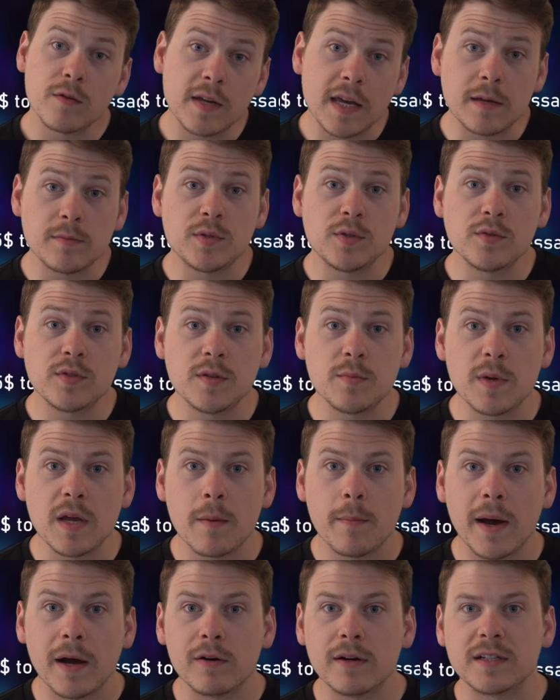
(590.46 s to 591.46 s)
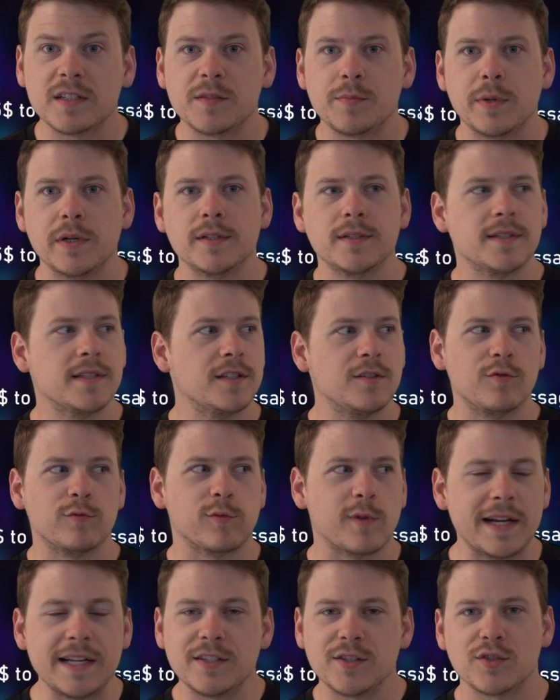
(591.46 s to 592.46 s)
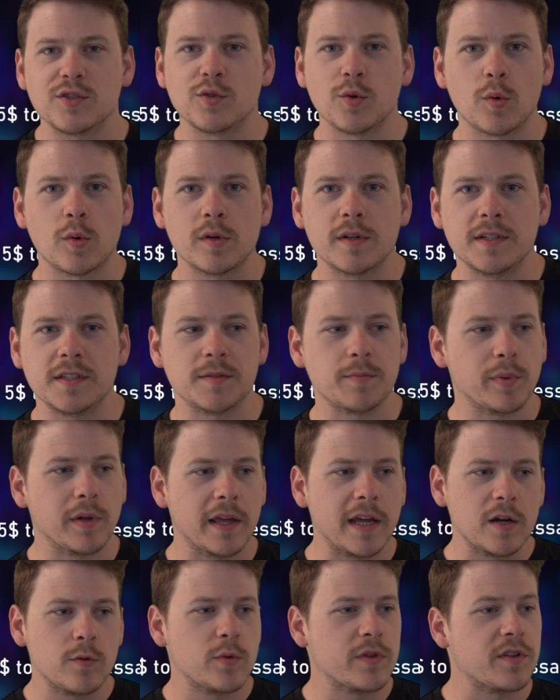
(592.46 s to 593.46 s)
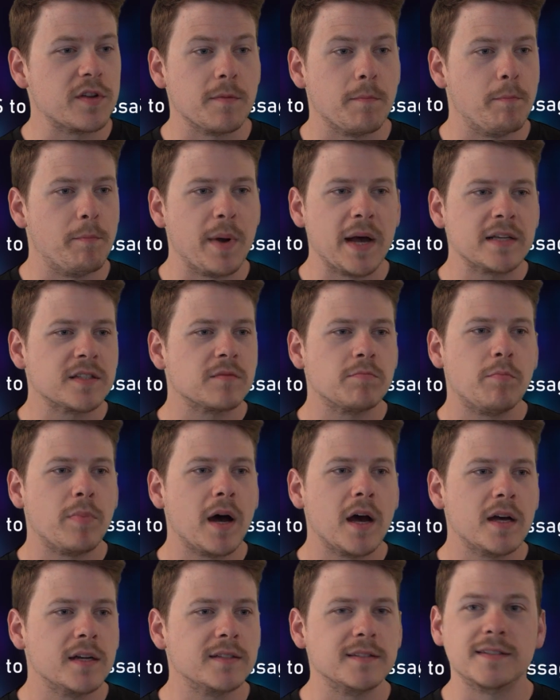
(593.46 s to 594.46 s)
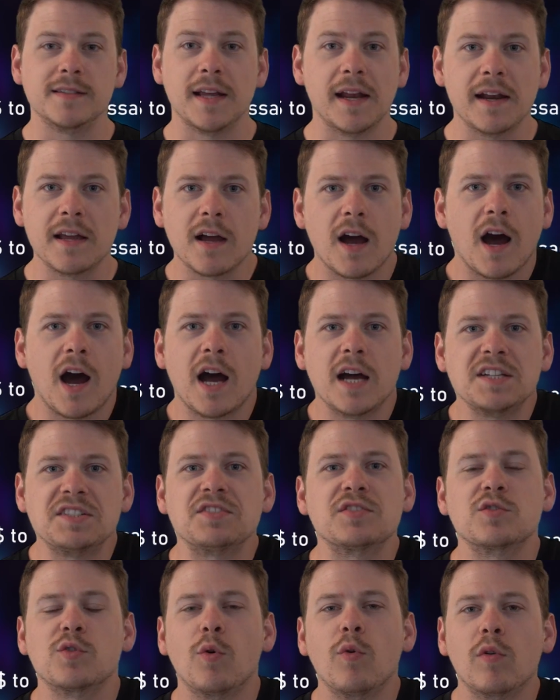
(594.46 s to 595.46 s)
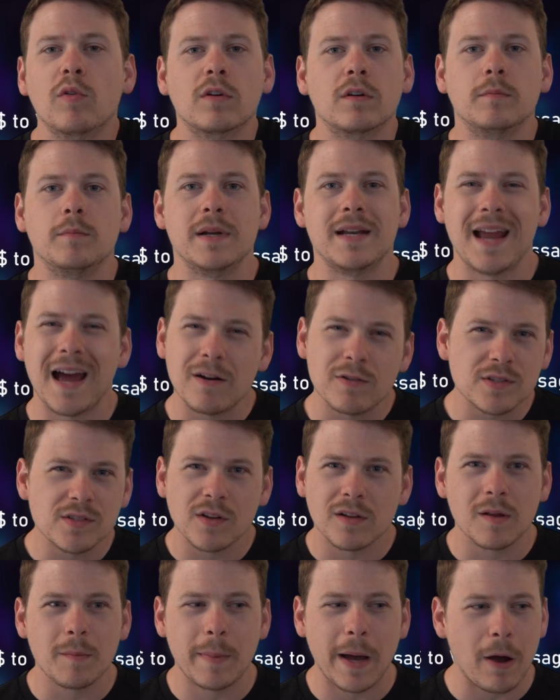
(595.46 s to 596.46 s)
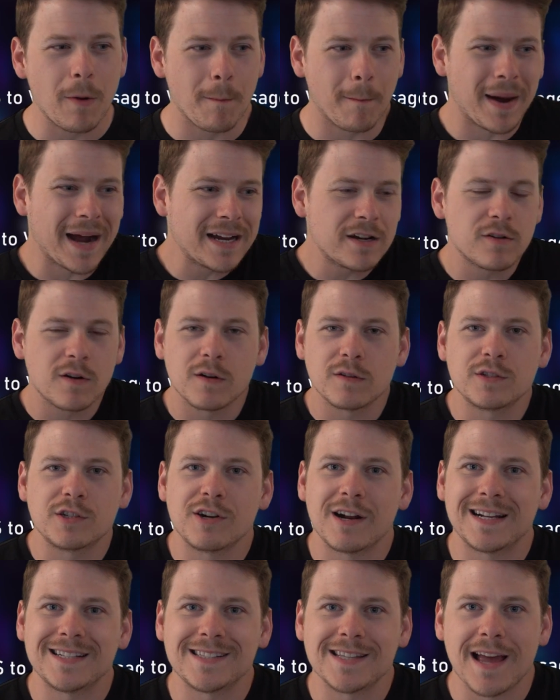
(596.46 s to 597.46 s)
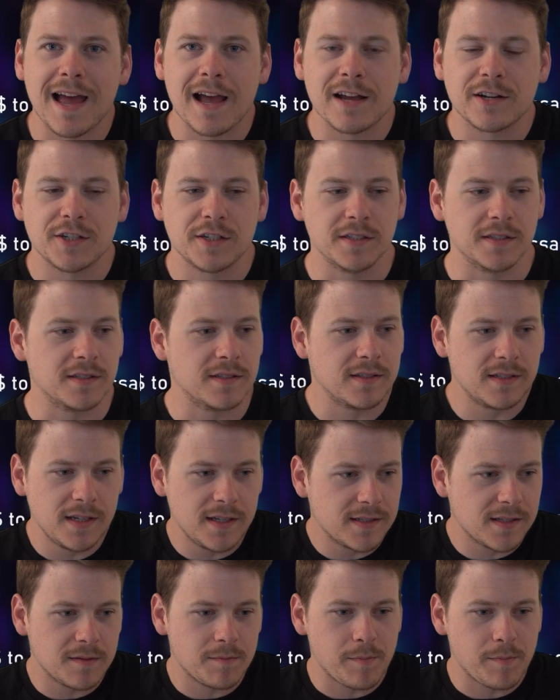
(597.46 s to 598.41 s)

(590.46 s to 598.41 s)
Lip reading: games used to be about experiencing great stories, playing with your best buds, getting a high score, but now it's all about microtransactions, season